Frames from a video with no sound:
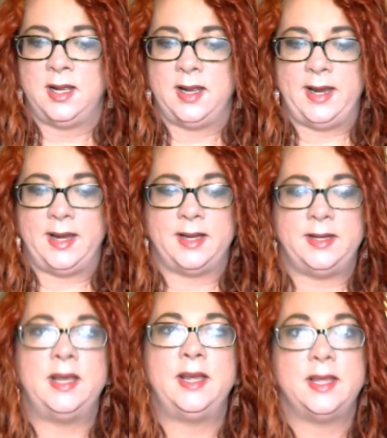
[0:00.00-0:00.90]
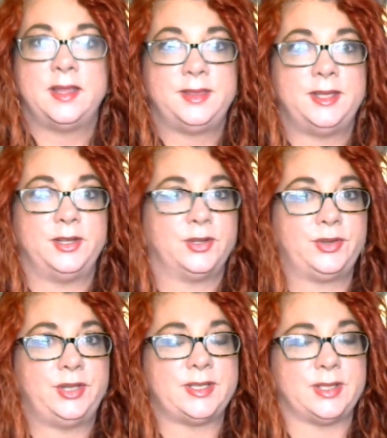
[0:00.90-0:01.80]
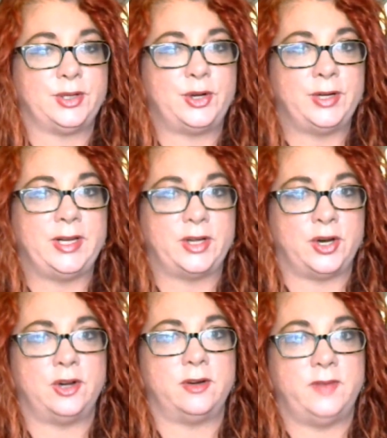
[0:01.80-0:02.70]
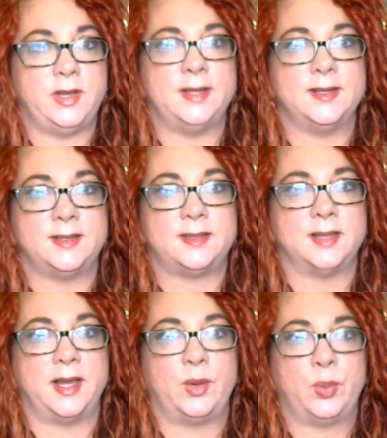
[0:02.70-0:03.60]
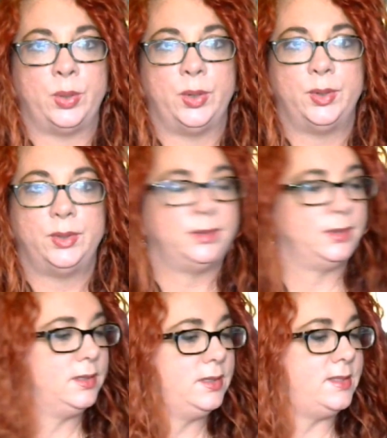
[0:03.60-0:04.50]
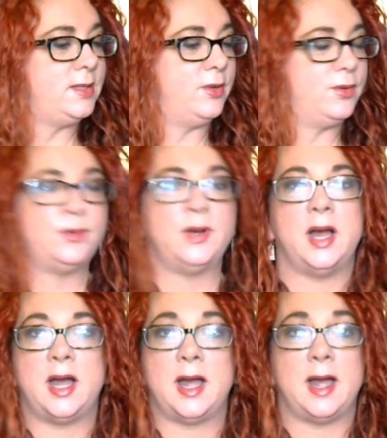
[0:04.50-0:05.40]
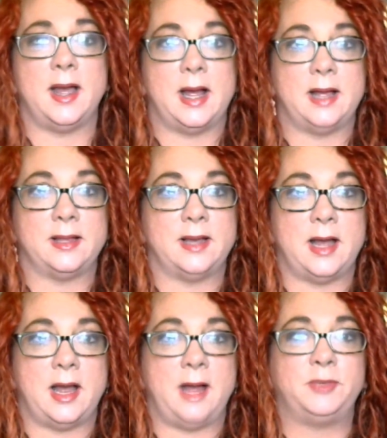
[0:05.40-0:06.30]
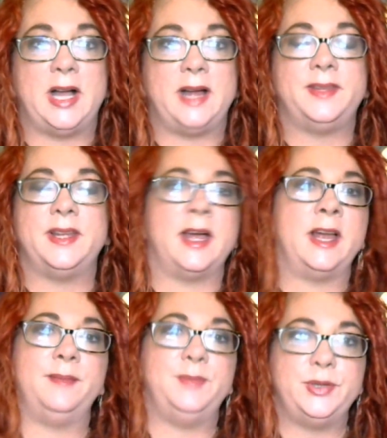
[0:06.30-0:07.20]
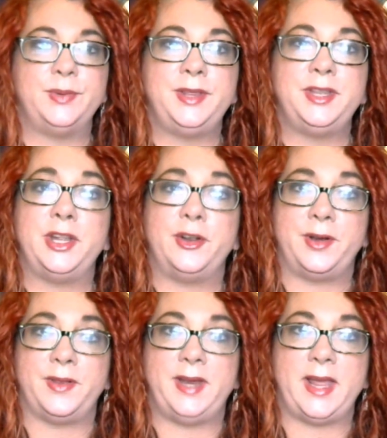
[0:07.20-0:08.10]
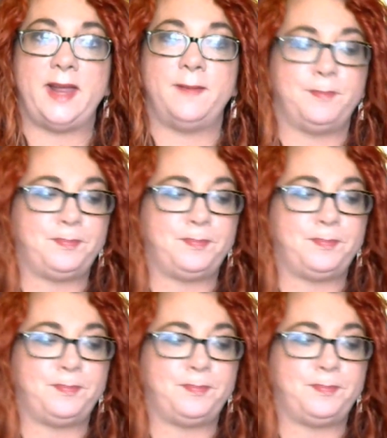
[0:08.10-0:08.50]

And this learning curve is like, so I'm glad that I am doing the year and the day.